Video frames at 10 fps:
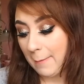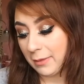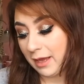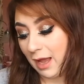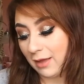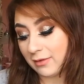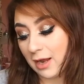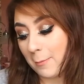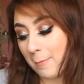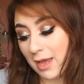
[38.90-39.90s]
It has
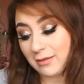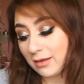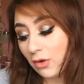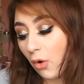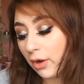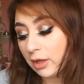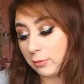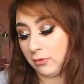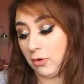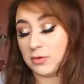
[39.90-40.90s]
an amazing oil
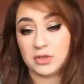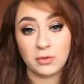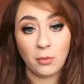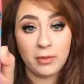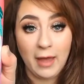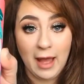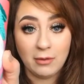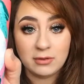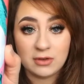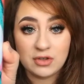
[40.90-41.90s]
absorption
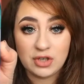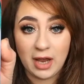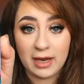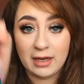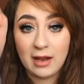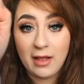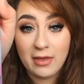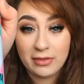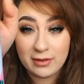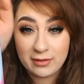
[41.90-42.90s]
without shine.
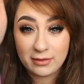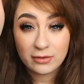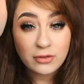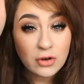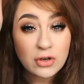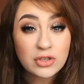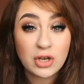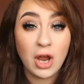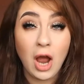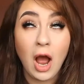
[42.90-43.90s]
This is such
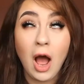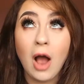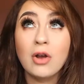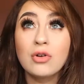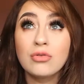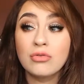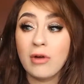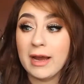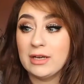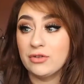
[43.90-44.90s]
a
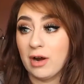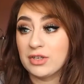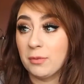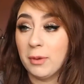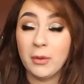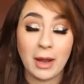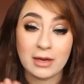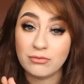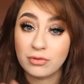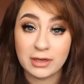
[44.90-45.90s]
great dry shampoo, and it
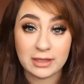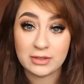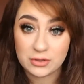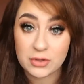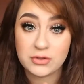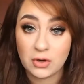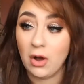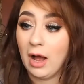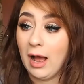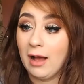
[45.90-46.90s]
really does
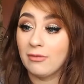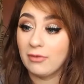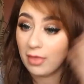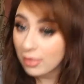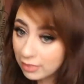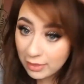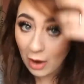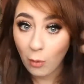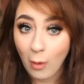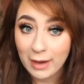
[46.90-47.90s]
not have that
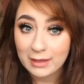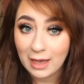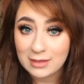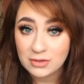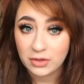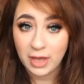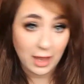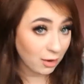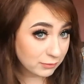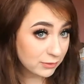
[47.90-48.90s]
white cast on your
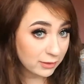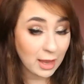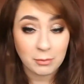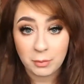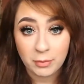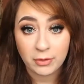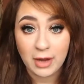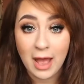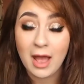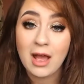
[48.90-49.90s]
hair. Obviously I'm
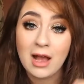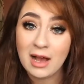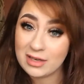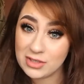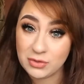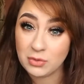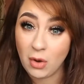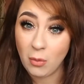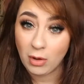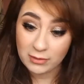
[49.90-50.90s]
brunette, I do
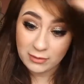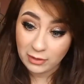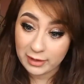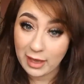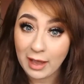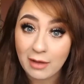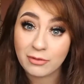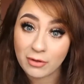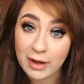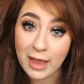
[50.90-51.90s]
not want to look like I have
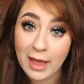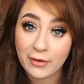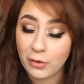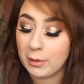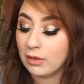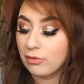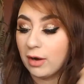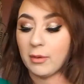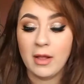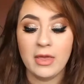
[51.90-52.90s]
grey hair coming
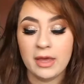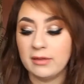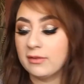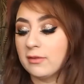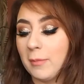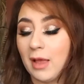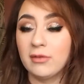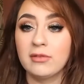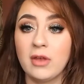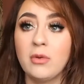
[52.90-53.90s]
through. It smells
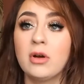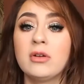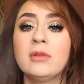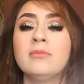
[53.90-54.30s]
so good.